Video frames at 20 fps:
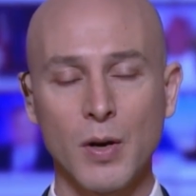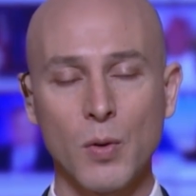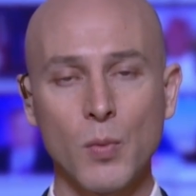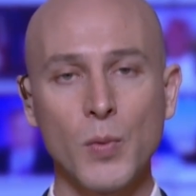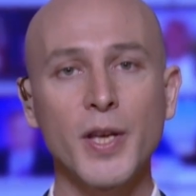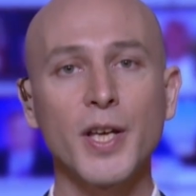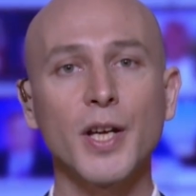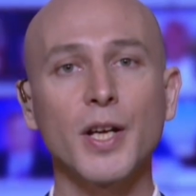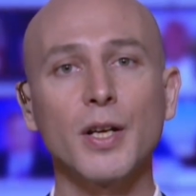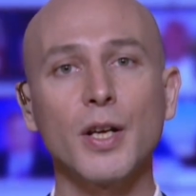
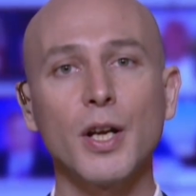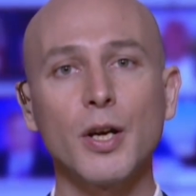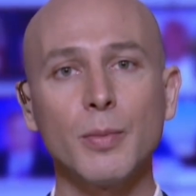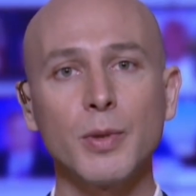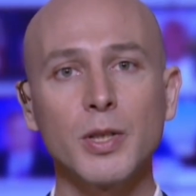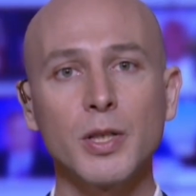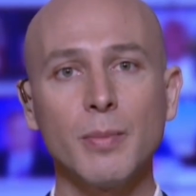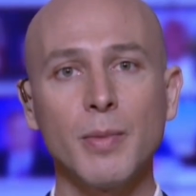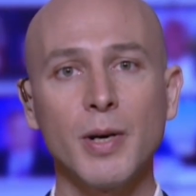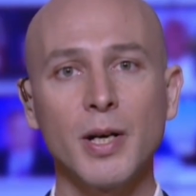weaker
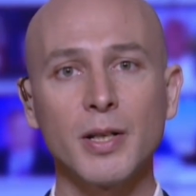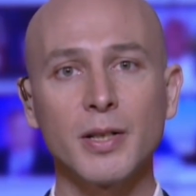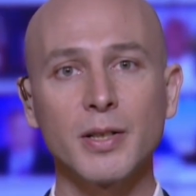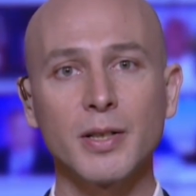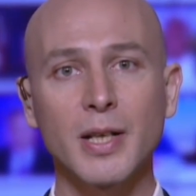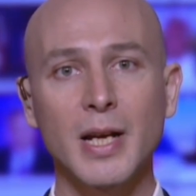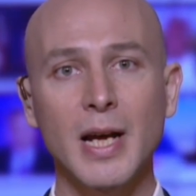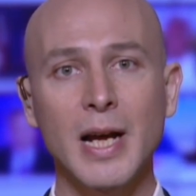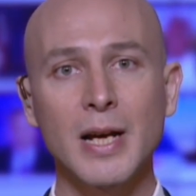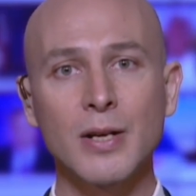global demand
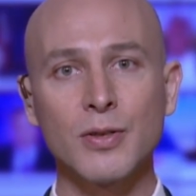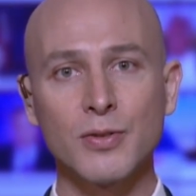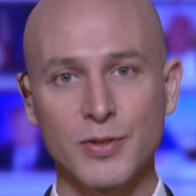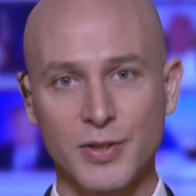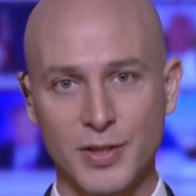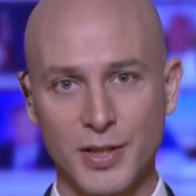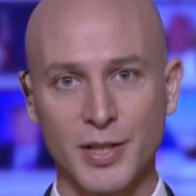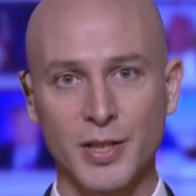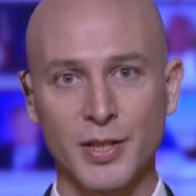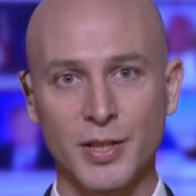
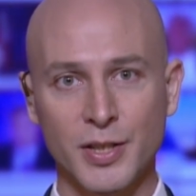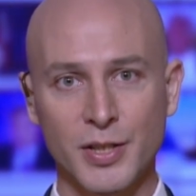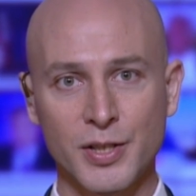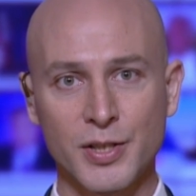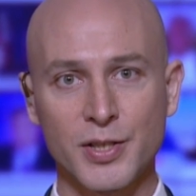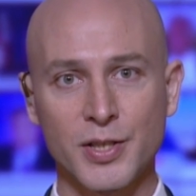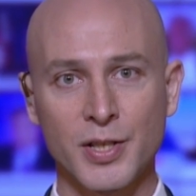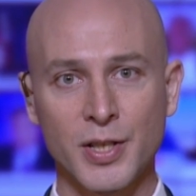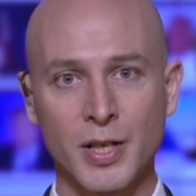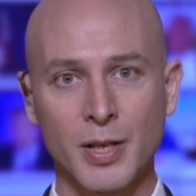countered
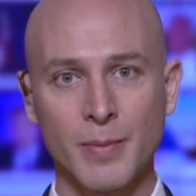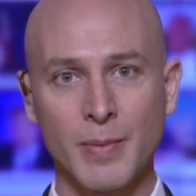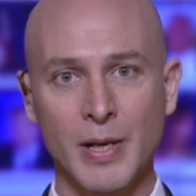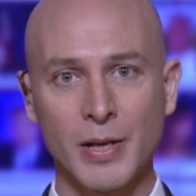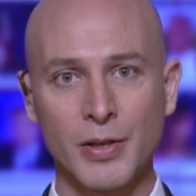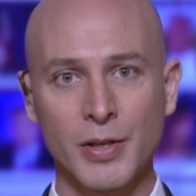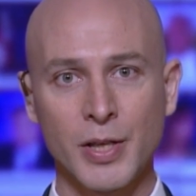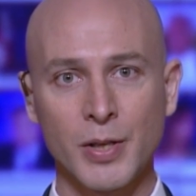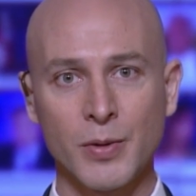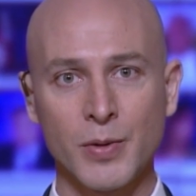concern
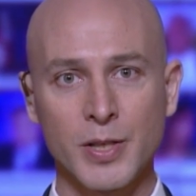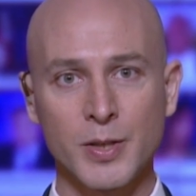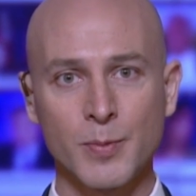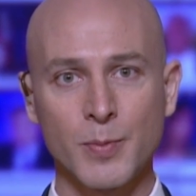about U.S.